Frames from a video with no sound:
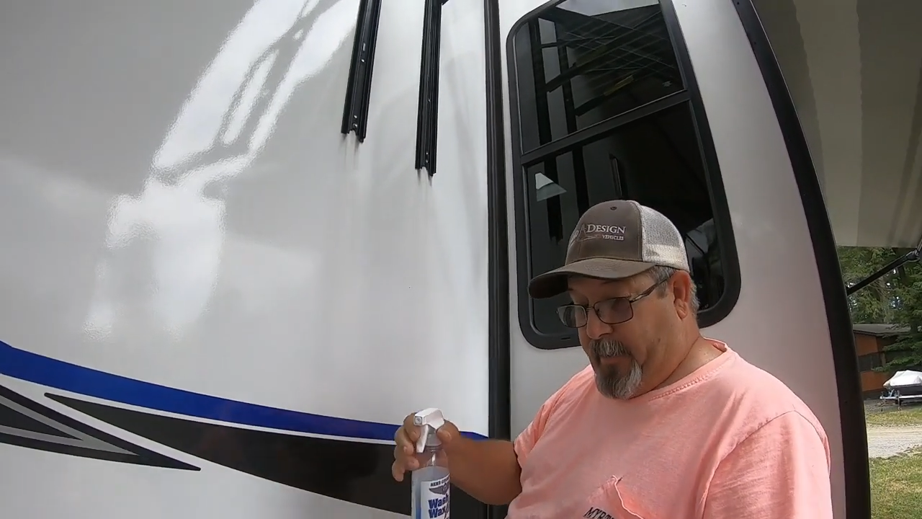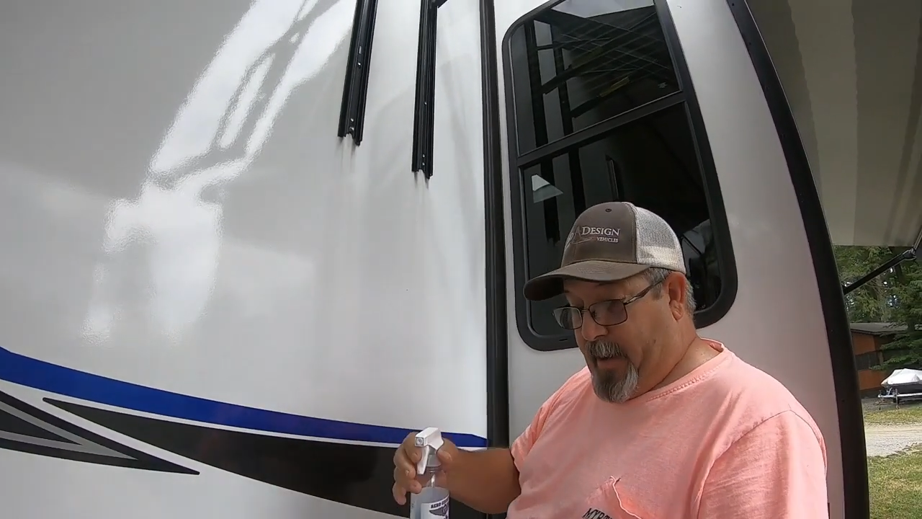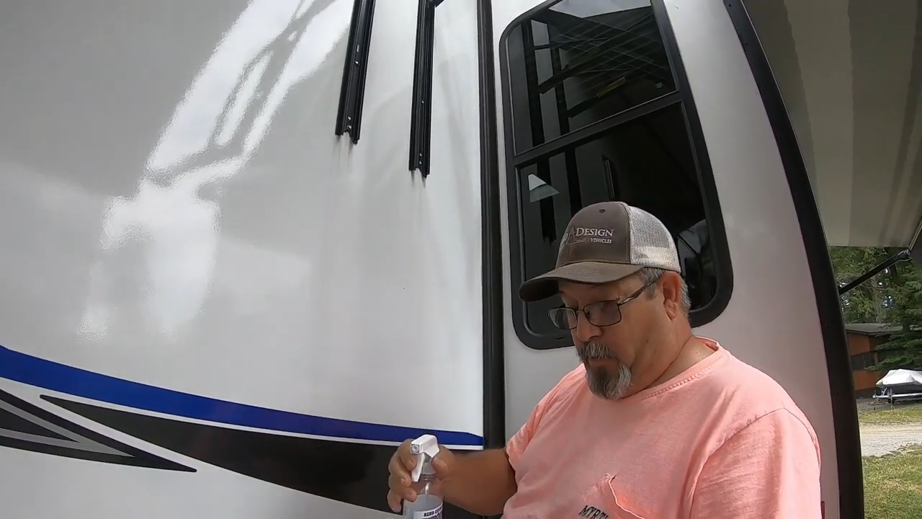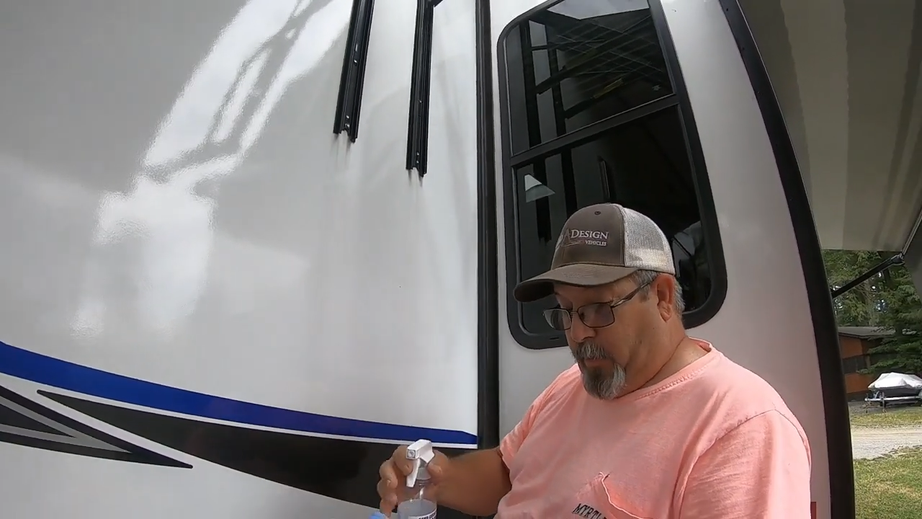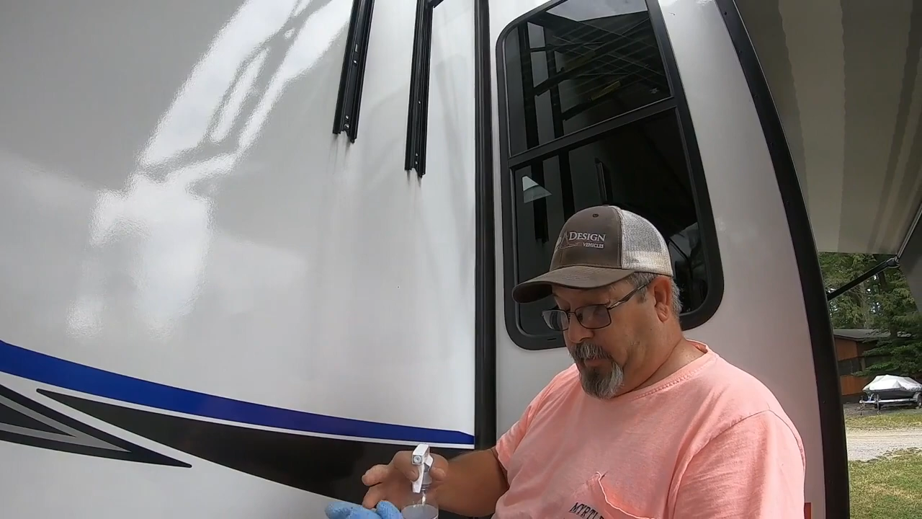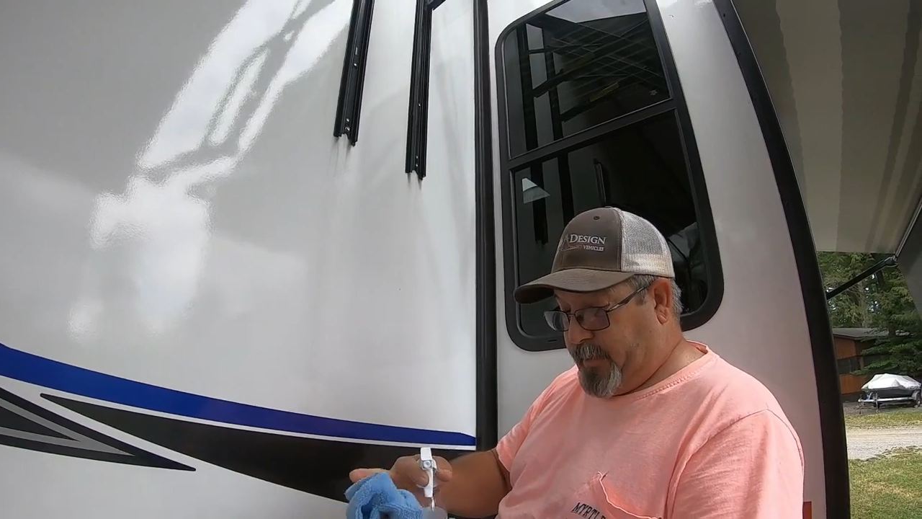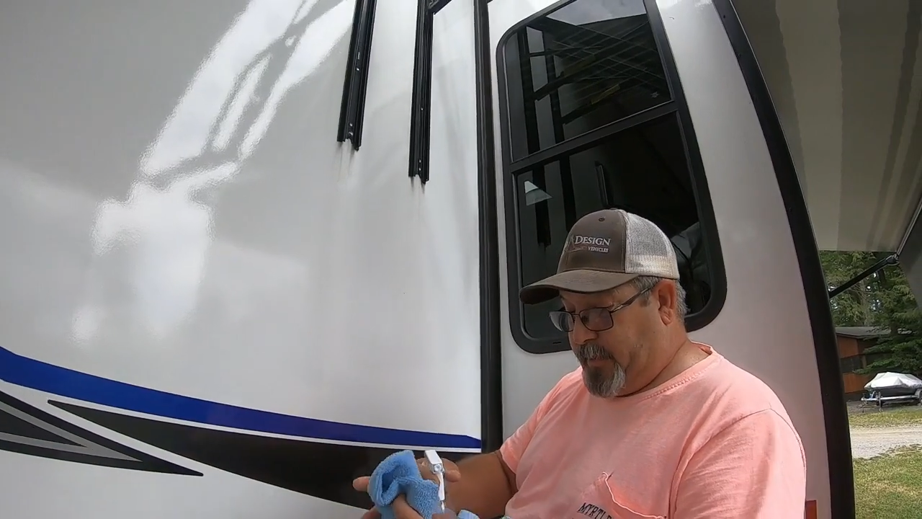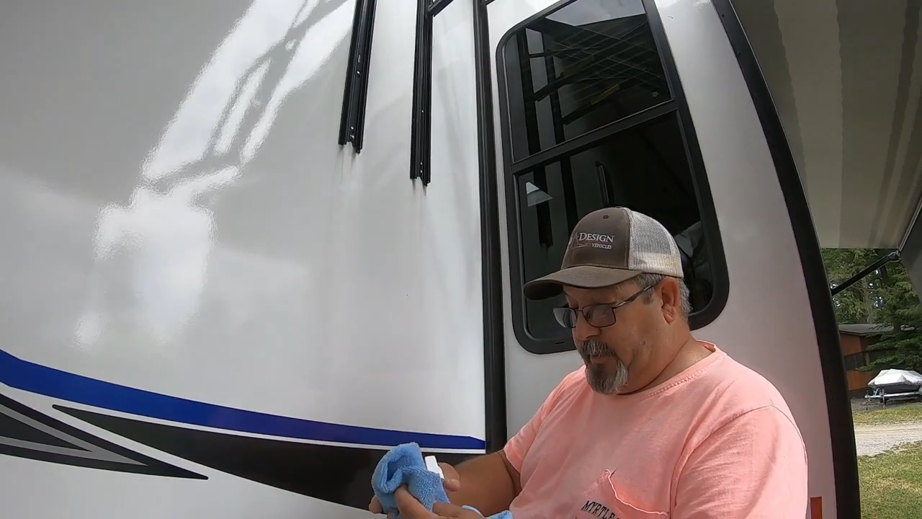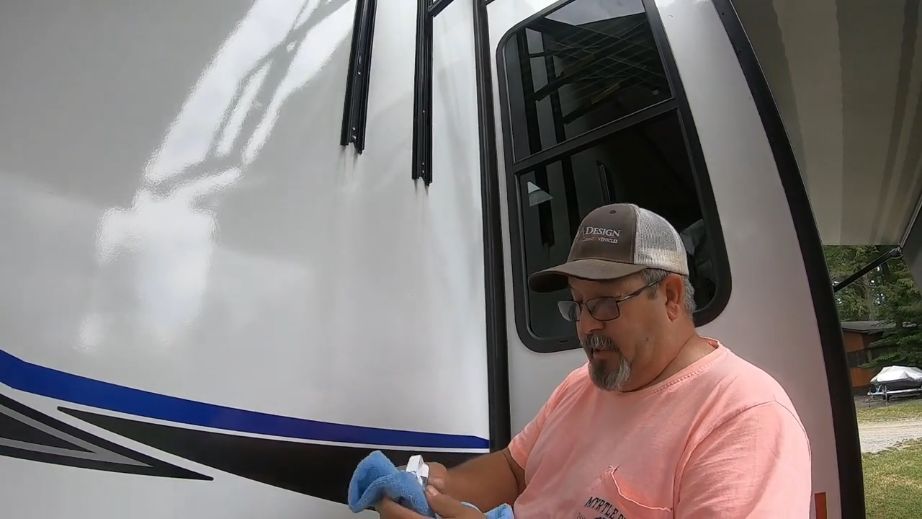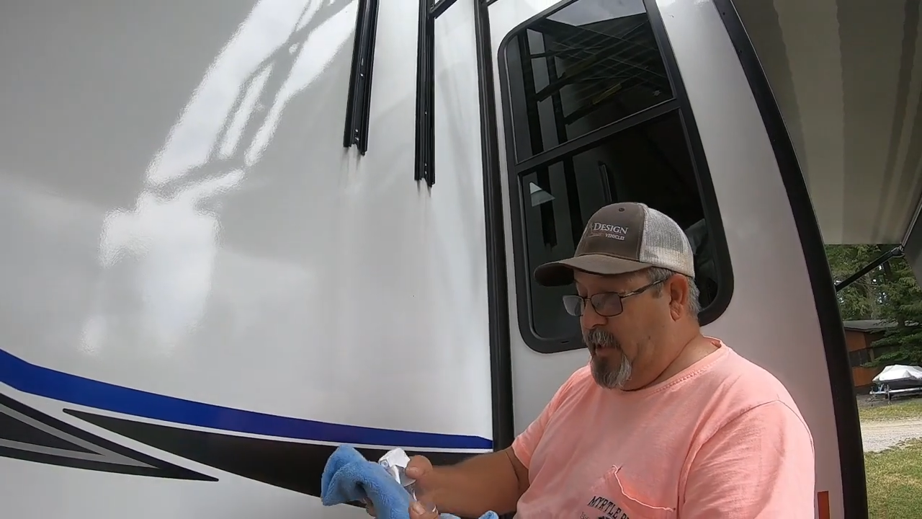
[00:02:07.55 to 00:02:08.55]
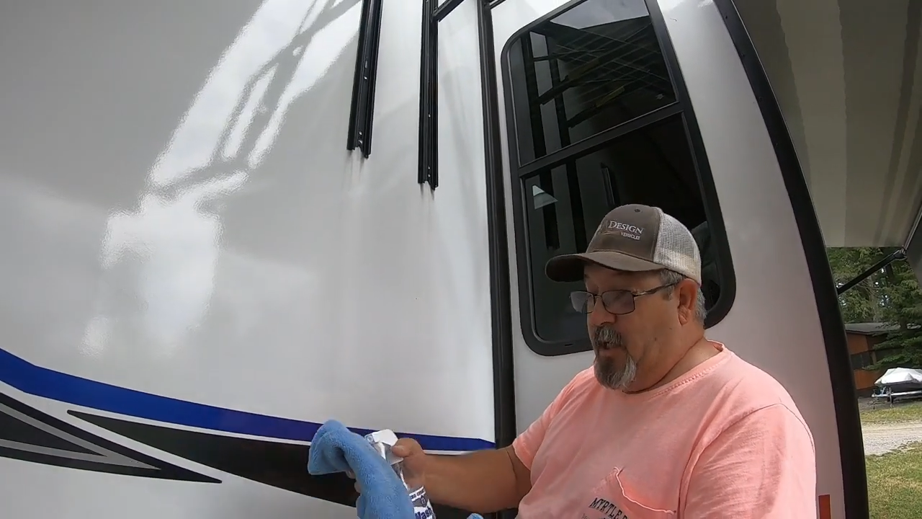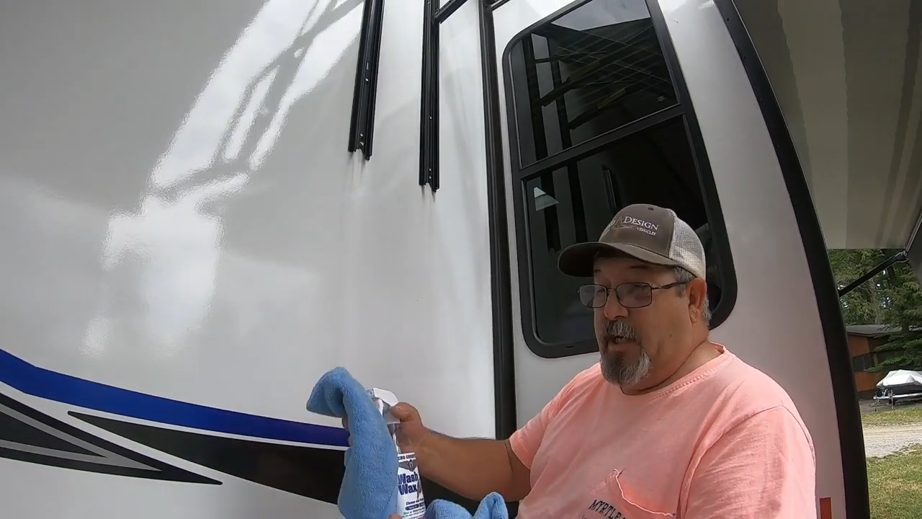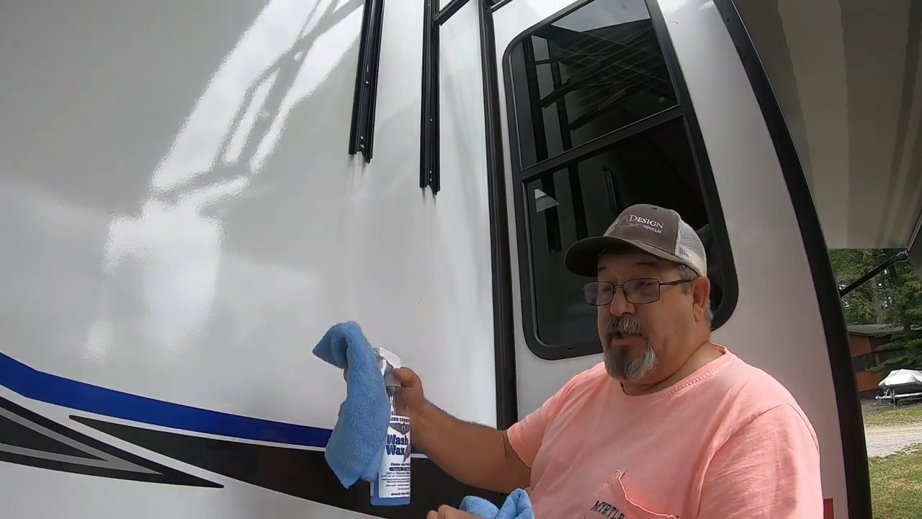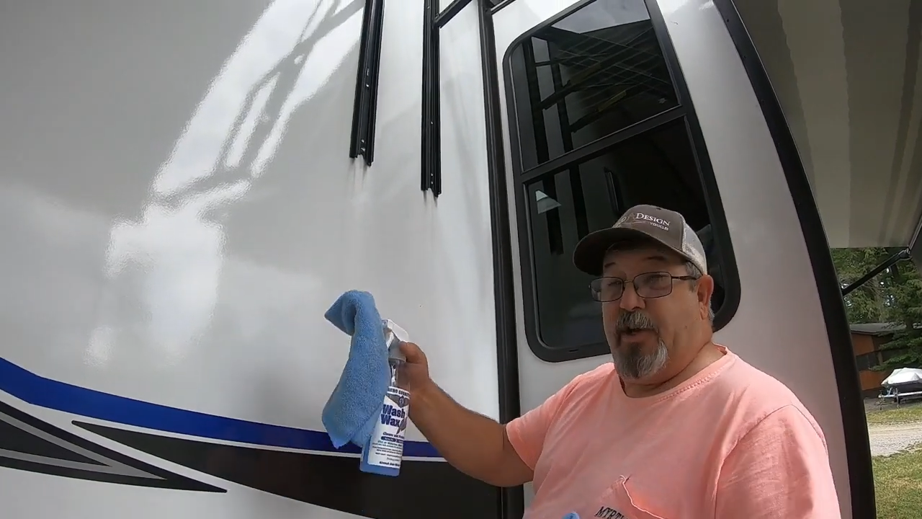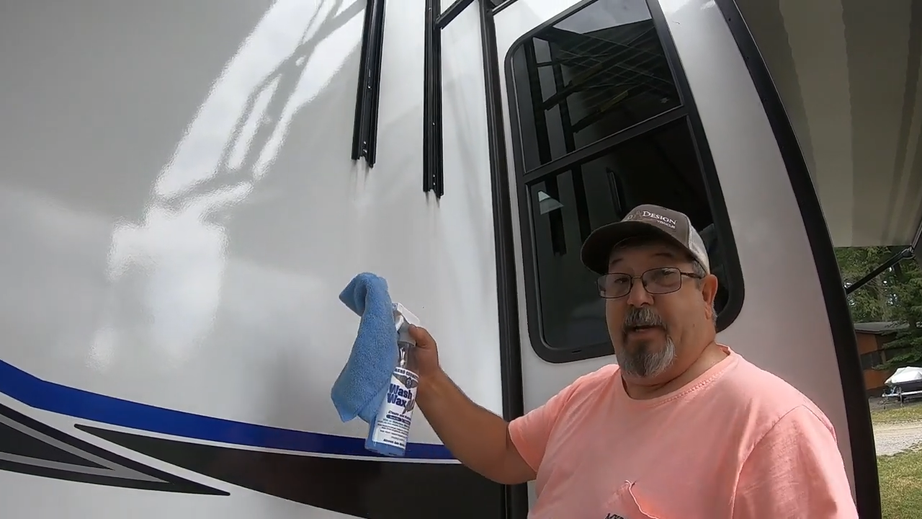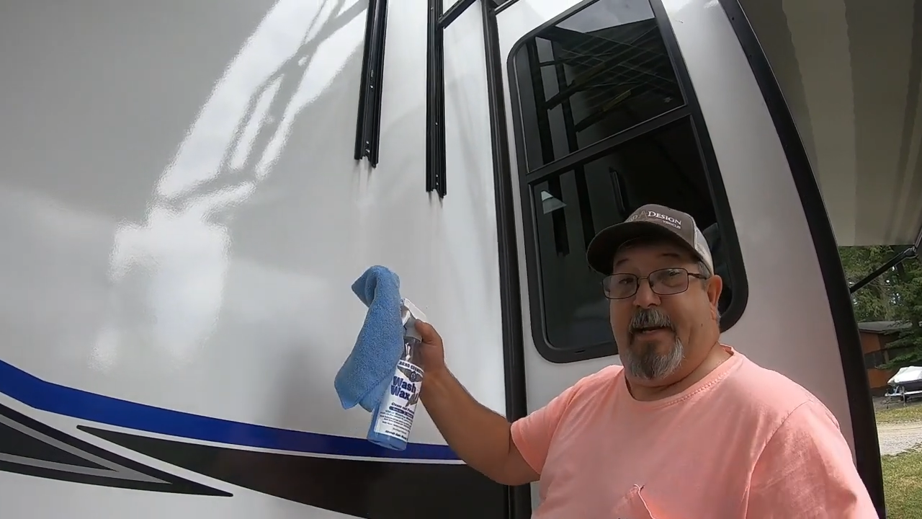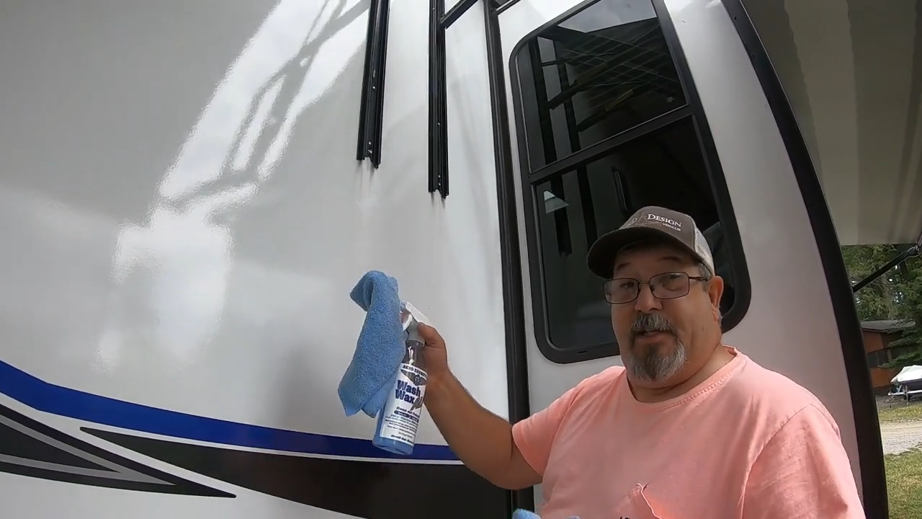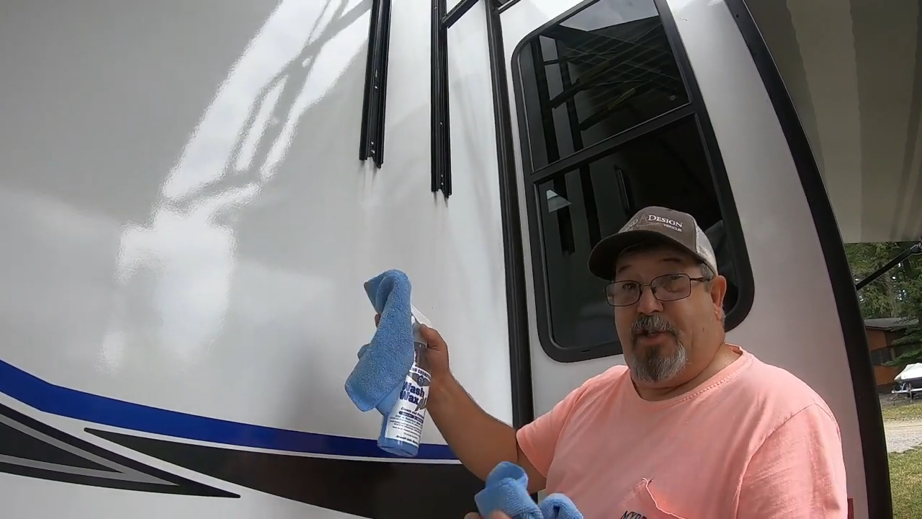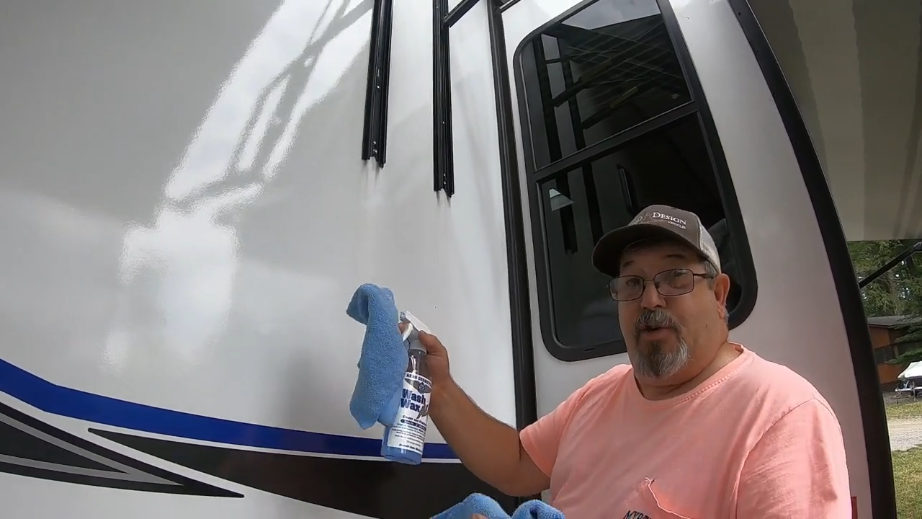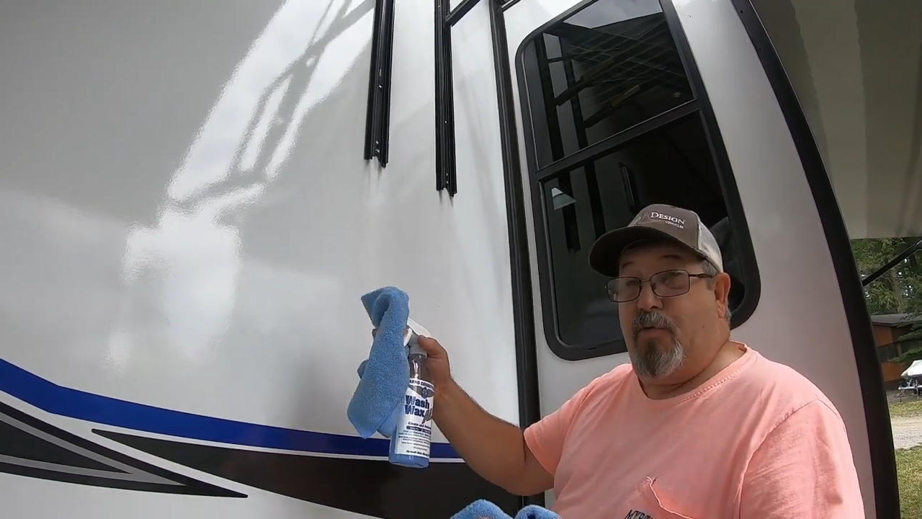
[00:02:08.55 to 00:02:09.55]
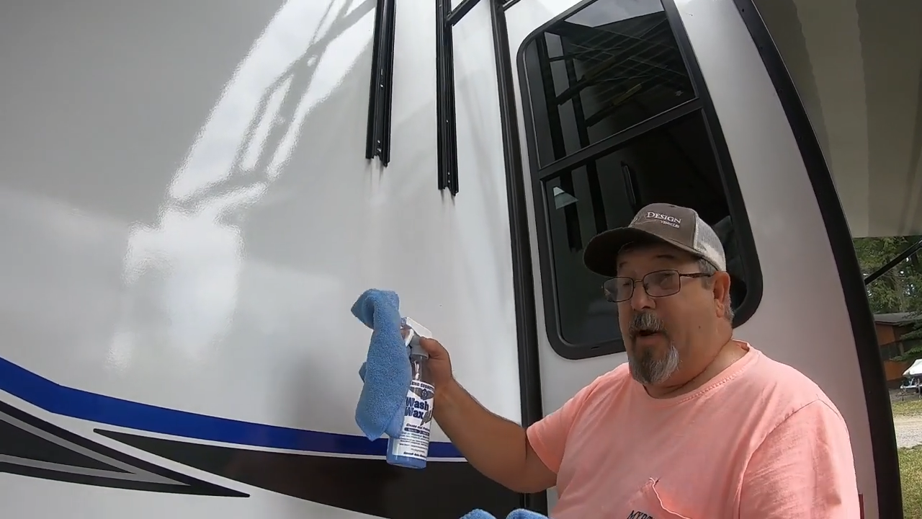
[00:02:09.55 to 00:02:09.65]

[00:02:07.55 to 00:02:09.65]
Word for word: that works. So you need two